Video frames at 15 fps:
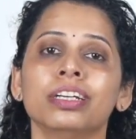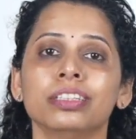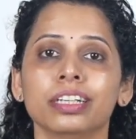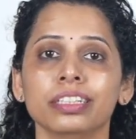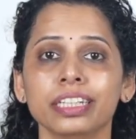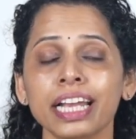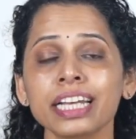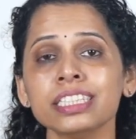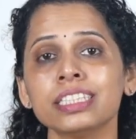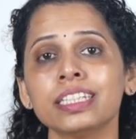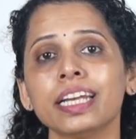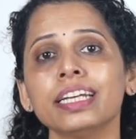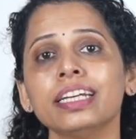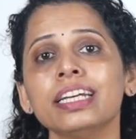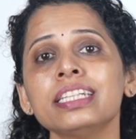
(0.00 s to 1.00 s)
The next
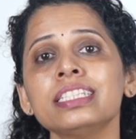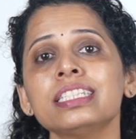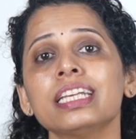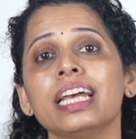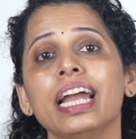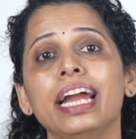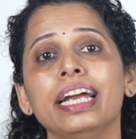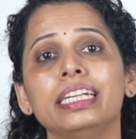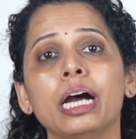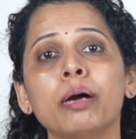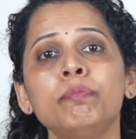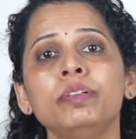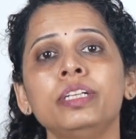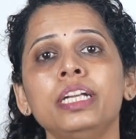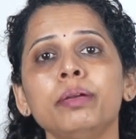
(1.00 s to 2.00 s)
thing is
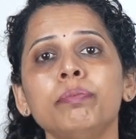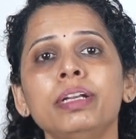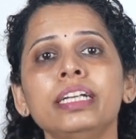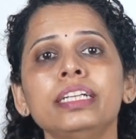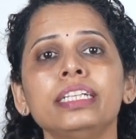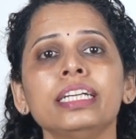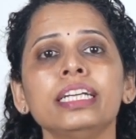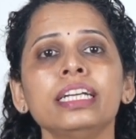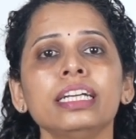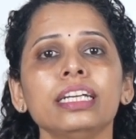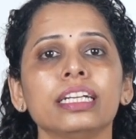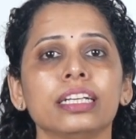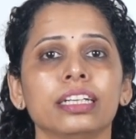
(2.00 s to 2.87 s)
adaptability